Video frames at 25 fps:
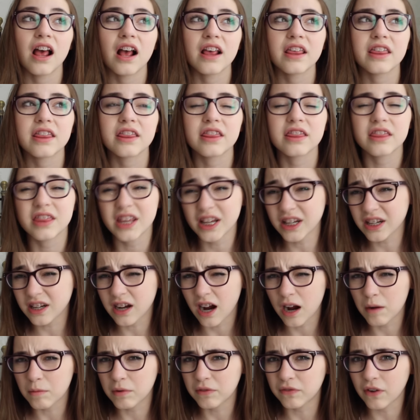I
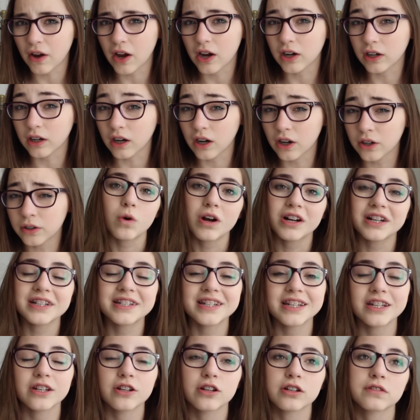think I'm a Virgo.
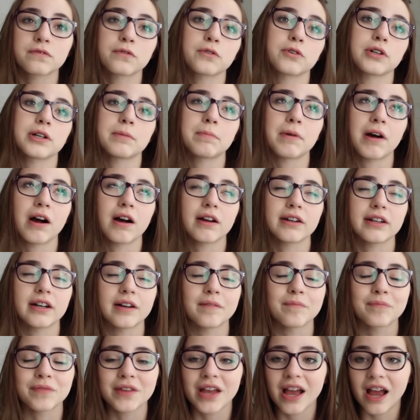Quality you look for in a
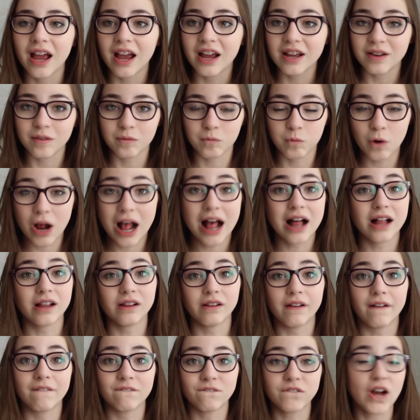partner?
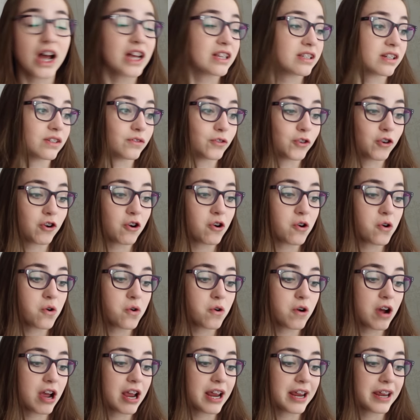Well, first of
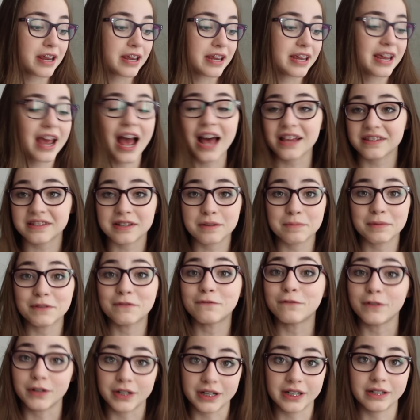all, he has to
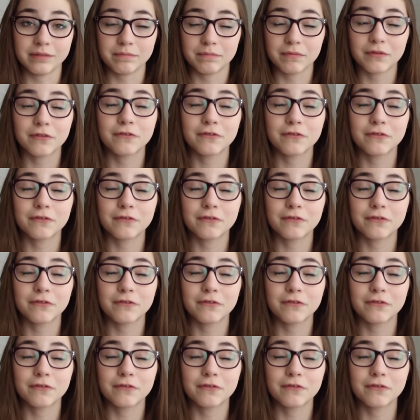be funny.